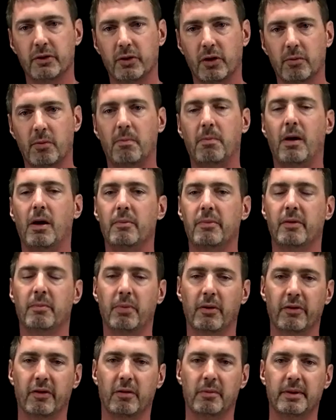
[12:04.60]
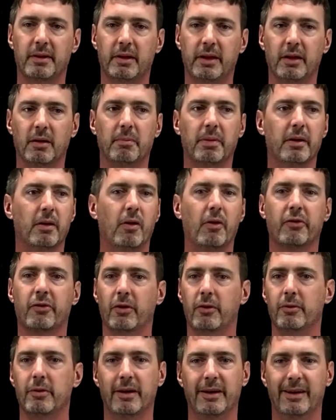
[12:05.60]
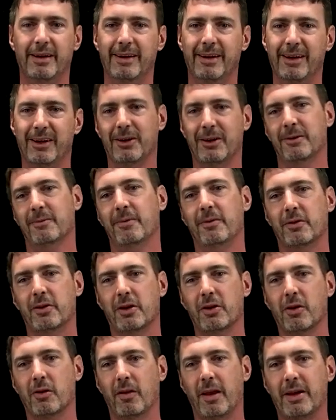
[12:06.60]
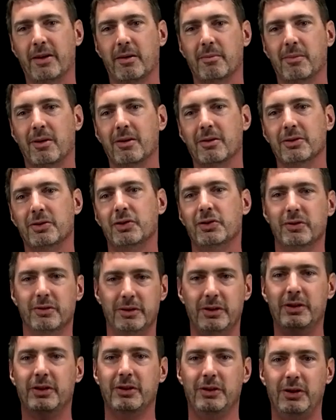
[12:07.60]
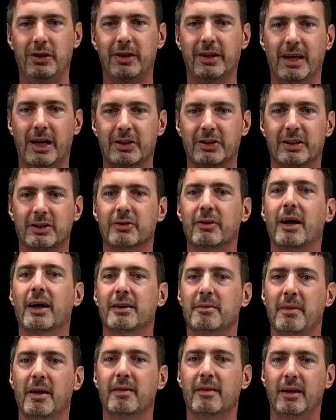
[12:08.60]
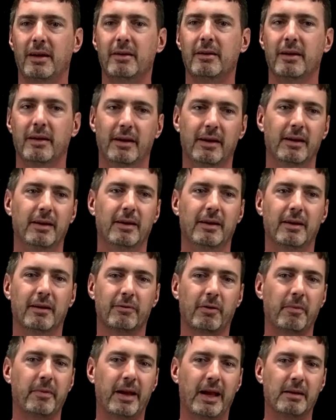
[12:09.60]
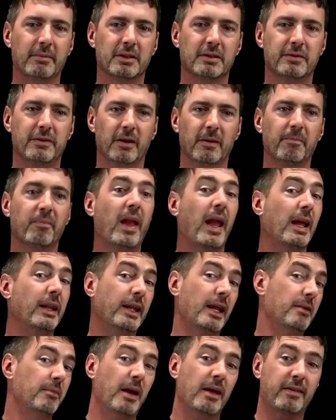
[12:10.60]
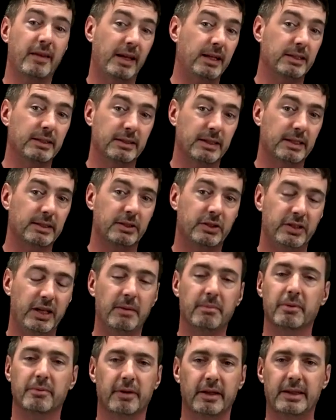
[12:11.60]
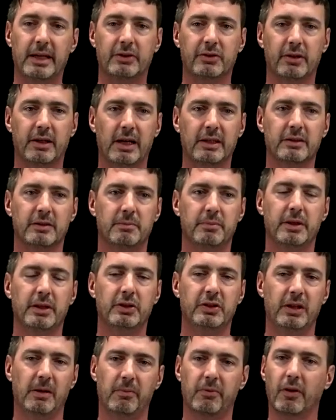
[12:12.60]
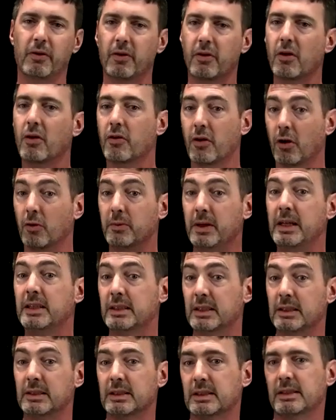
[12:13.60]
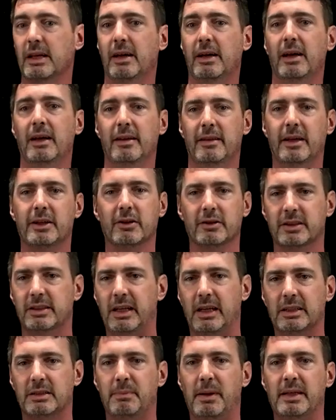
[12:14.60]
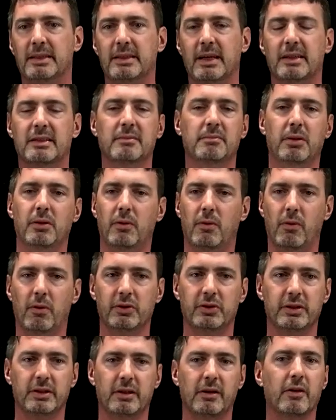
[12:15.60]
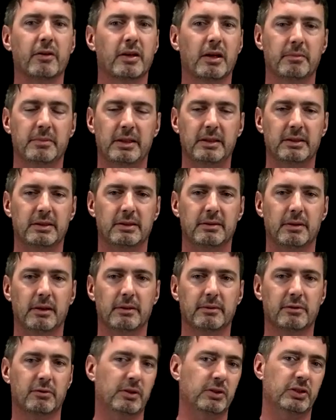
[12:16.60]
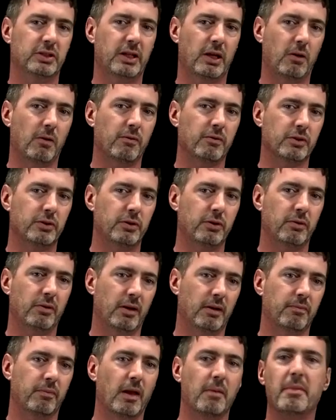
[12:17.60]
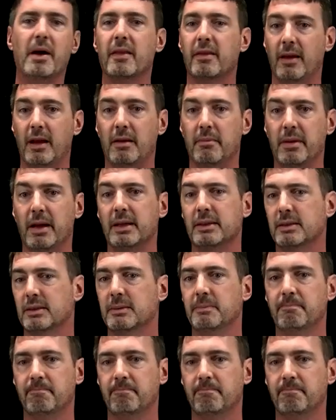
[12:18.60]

turbopumps, it burns a little bit cleaner. But also, if you're going to go land on Mars, you can actually extract methane from the atmosphere. And methane is cheap, right? Natural gas is pretty cheap. So there are reasons that you're seeing SpaceX and Blue Origin and other companies switch kind of over to a methane-based